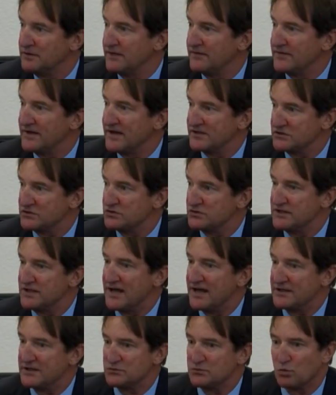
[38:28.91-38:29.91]
That's,
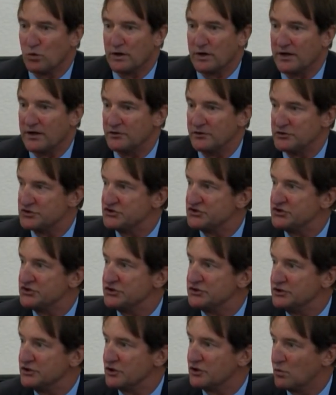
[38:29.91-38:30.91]
that is what I understood the